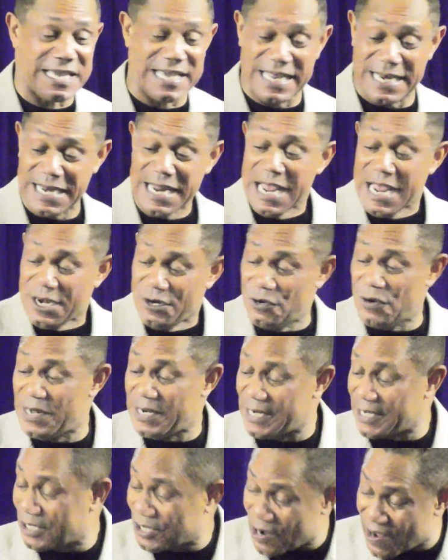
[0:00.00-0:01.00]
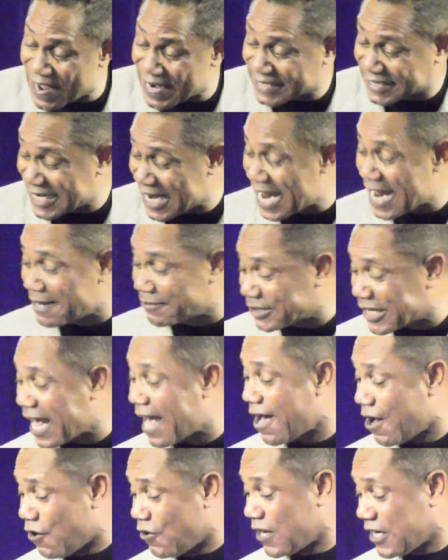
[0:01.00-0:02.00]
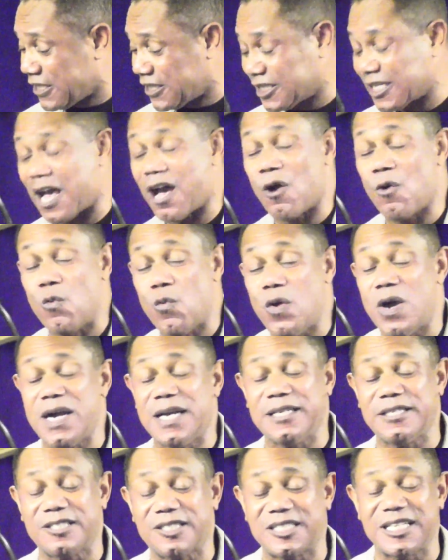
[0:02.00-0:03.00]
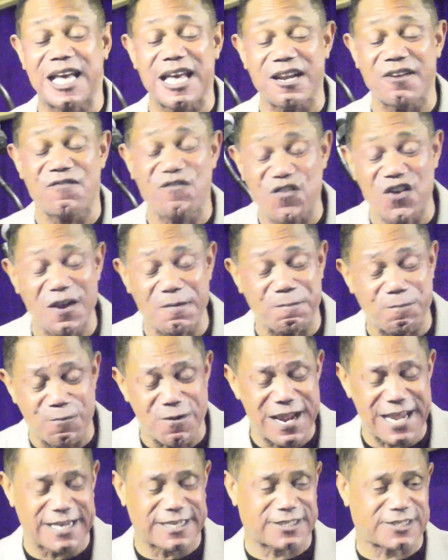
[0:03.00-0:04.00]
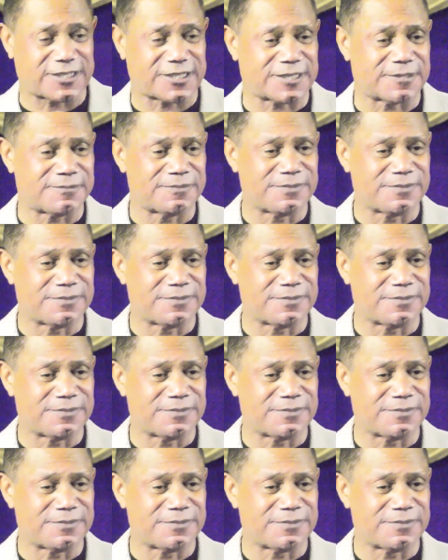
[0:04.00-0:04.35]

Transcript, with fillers: and during the dark times I only saw one set of footprints.